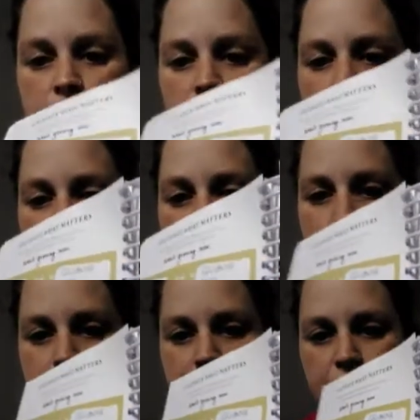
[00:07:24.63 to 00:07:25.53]

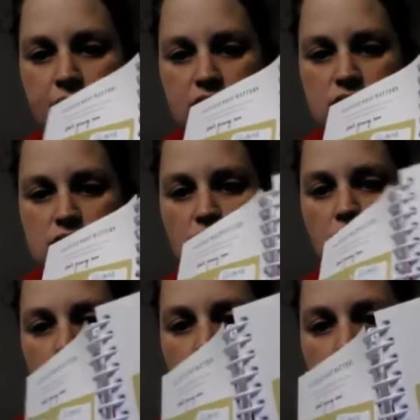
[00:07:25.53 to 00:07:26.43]

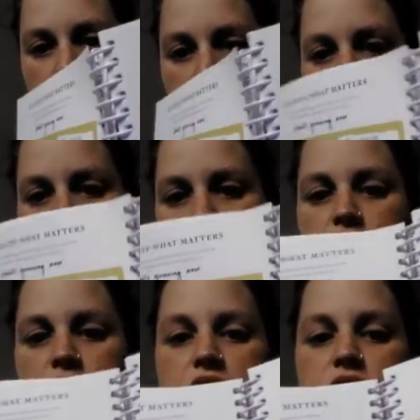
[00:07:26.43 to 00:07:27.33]
So
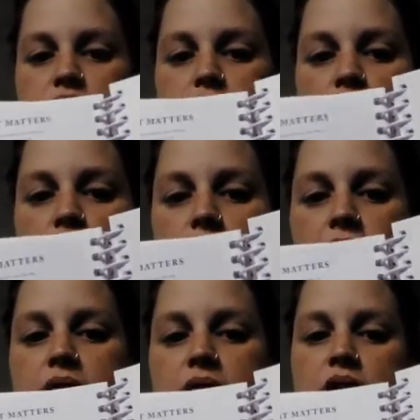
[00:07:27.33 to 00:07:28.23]
good things to grow,
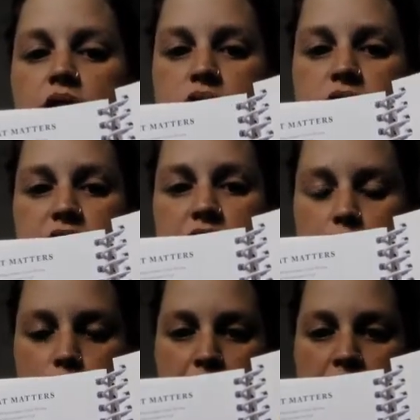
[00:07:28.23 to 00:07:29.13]
and then cultivating
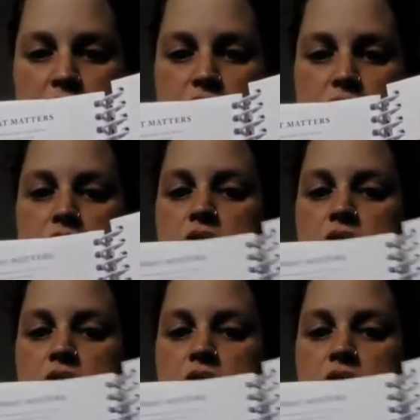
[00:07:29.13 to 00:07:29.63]
what matters.